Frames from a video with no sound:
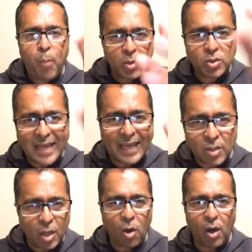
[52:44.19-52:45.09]
Put
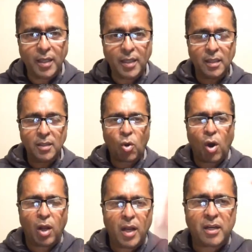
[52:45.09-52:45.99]
that on all your,
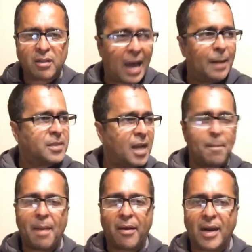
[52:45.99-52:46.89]
call all your crabs
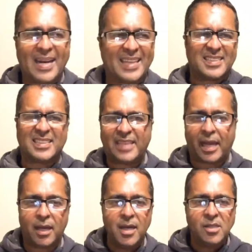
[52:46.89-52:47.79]
in a barrel and that
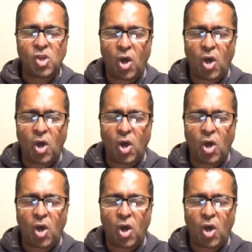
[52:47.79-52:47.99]
stick.